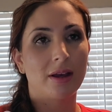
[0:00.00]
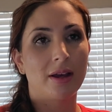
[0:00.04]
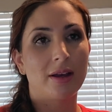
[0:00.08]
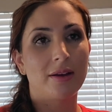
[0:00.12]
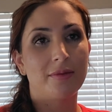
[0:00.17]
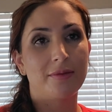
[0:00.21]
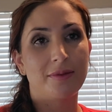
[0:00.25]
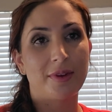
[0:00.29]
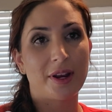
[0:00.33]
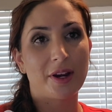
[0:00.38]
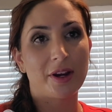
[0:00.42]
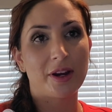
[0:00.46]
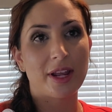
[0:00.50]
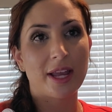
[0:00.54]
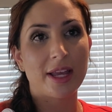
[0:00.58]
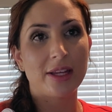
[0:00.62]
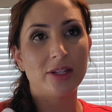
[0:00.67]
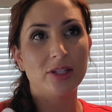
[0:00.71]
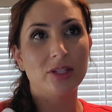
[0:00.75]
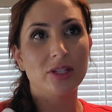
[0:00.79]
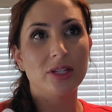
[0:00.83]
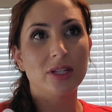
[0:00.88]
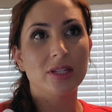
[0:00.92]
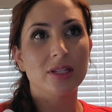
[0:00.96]

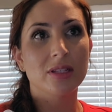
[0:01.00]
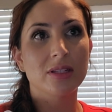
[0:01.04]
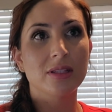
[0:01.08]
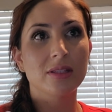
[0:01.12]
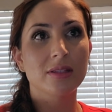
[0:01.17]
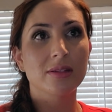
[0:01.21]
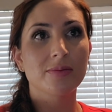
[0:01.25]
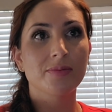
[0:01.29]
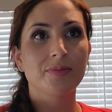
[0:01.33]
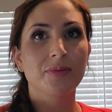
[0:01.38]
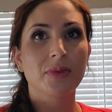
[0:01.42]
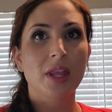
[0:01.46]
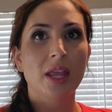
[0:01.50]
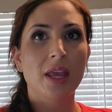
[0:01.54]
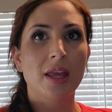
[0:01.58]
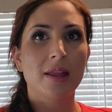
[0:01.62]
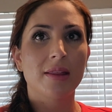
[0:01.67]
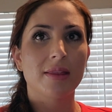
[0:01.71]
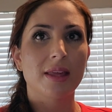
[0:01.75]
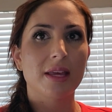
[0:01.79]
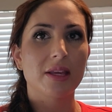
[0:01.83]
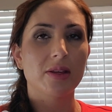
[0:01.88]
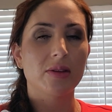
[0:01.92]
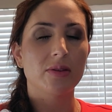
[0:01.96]
variations,
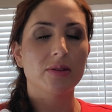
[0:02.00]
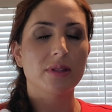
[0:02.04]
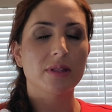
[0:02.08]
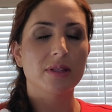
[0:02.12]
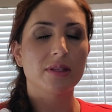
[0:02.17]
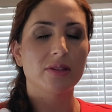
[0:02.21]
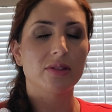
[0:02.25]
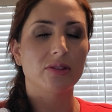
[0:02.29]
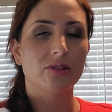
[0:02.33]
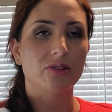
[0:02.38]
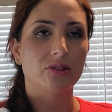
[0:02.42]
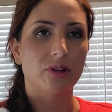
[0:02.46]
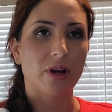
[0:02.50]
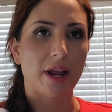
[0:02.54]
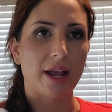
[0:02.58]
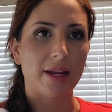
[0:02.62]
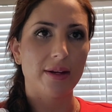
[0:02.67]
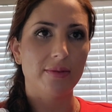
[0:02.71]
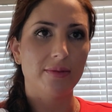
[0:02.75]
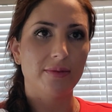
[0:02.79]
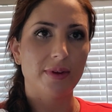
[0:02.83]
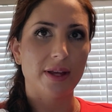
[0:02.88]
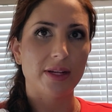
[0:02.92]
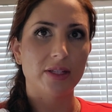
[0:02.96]
that uses
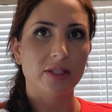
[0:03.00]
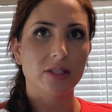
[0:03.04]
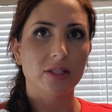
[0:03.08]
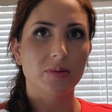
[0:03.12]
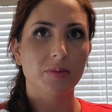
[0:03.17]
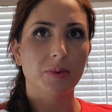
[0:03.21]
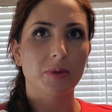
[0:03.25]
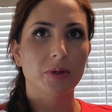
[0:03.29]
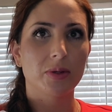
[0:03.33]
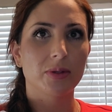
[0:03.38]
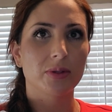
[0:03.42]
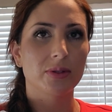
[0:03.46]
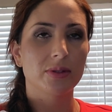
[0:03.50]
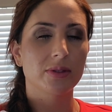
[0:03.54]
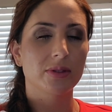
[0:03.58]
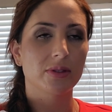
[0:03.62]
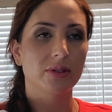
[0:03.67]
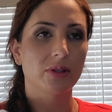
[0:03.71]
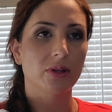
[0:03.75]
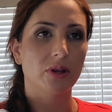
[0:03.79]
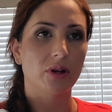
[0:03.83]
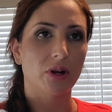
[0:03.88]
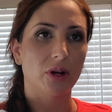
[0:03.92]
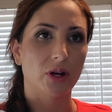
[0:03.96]
dried
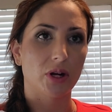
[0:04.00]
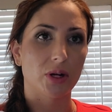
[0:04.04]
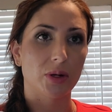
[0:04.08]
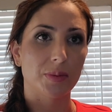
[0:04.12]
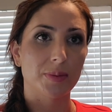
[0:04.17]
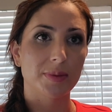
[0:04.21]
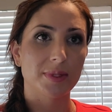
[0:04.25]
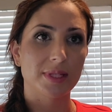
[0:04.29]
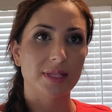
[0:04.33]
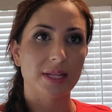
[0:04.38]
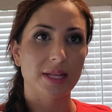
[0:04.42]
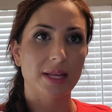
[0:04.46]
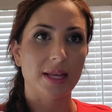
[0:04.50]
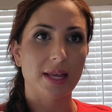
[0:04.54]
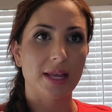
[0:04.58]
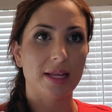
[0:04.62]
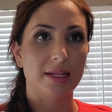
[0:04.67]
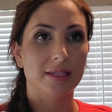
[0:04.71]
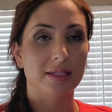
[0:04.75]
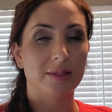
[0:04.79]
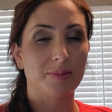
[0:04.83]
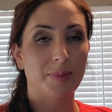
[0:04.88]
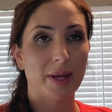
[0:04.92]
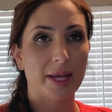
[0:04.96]
vegetables, herbs,
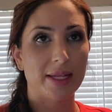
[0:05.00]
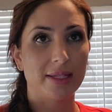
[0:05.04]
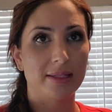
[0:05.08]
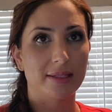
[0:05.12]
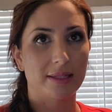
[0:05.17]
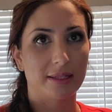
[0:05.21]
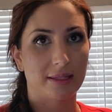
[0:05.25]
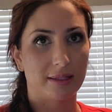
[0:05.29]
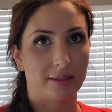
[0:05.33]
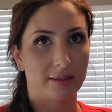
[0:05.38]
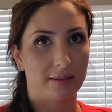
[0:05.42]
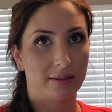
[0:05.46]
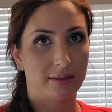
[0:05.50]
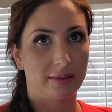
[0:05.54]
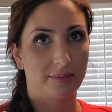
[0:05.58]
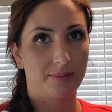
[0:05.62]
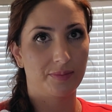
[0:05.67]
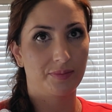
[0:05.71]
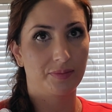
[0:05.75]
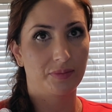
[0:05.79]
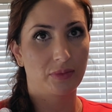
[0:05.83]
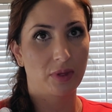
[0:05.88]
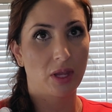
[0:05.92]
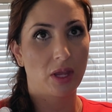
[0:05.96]
and spices.
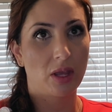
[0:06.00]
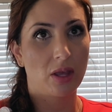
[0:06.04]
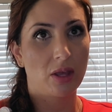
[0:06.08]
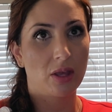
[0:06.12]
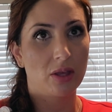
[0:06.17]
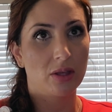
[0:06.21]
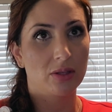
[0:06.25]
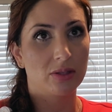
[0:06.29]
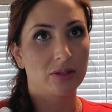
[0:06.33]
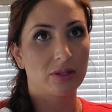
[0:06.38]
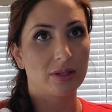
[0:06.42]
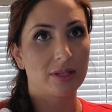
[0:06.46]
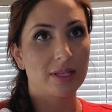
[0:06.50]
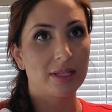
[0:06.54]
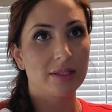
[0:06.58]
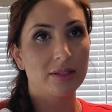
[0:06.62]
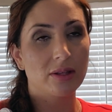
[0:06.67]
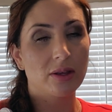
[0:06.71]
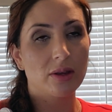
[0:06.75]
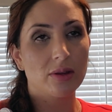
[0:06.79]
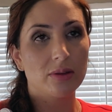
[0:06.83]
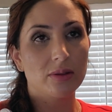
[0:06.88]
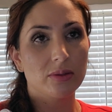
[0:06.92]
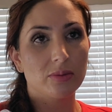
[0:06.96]
So this
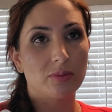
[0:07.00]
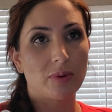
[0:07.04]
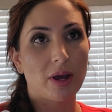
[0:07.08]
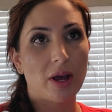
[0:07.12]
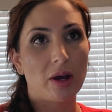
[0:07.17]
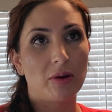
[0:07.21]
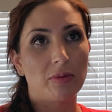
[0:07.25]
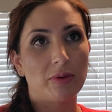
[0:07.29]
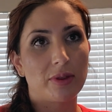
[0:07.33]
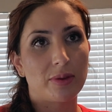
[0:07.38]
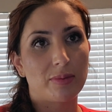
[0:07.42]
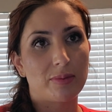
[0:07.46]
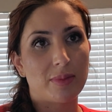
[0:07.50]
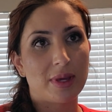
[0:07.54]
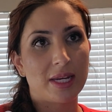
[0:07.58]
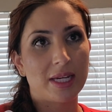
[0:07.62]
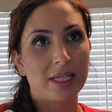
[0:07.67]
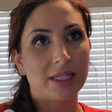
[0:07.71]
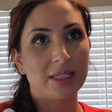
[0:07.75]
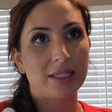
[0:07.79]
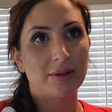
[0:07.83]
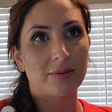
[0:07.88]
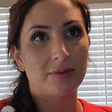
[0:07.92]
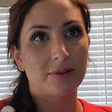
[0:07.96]
goes well with
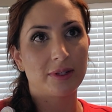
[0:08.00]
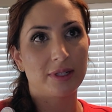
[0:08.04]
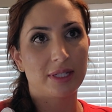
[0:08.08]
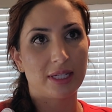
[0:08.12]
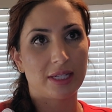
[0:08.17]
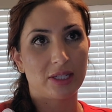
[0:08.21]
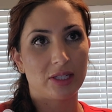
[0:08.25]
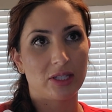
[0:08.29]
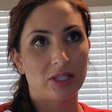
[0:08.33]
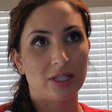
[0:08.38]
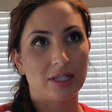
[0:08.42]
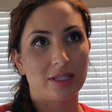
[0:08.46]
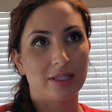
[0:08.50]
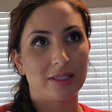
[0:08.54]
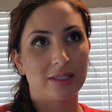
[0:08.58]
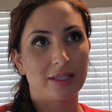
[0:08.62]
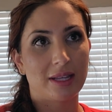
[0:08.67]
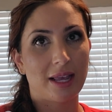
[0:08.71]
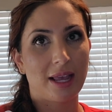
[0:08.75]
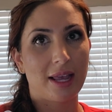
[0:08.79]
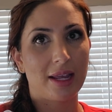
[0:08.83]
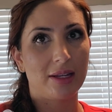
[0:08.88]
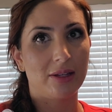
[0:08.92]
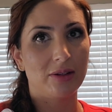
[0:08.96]
many different
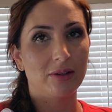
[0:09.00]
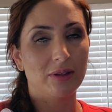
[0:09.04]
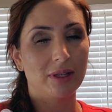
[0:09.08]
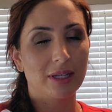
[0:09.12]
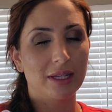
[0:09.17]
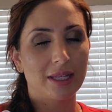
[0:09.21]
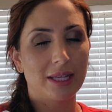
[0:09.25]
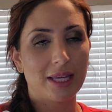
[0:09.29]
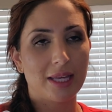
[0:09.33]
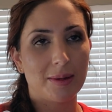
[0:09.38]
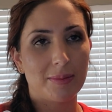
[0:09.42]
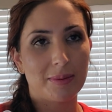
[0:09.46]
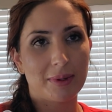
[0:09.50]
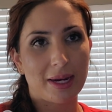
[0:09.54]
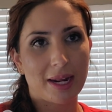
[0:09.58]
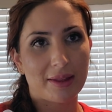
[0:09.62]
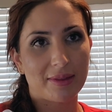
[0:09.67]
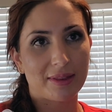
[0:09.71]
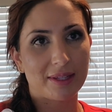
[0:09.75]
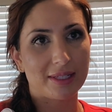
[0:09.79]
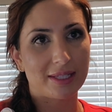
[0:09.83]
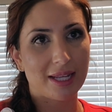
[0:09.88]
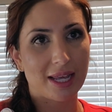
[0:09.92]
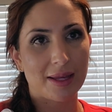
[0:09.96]
dishes, and you could keep it
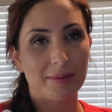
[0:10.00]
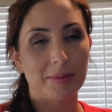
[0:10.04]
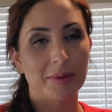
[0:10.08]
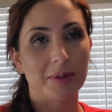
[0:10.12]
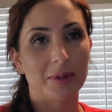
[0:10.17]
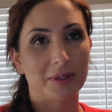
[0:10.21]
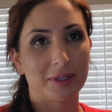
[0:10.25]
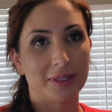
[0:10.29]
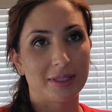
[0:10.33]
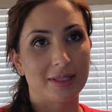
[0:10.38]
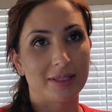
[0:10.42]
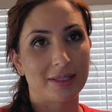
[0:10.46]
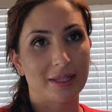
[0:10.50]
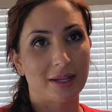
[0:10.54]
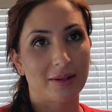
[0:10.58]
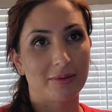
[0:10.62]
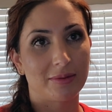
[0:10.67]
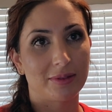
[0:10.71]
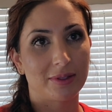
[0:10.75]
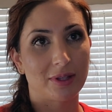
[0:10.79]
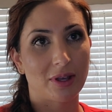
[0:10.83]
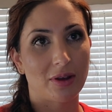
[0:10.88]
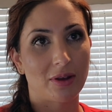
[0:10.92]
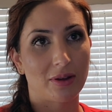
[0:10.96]
at the table instead of
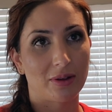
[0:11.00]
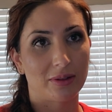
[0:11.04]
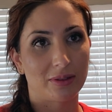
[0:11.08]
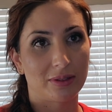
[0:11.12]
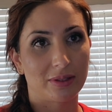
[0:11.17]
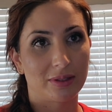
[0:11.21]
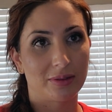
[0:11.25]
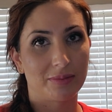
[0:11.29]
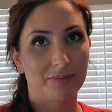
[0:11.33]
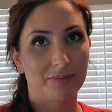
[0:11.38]
salt.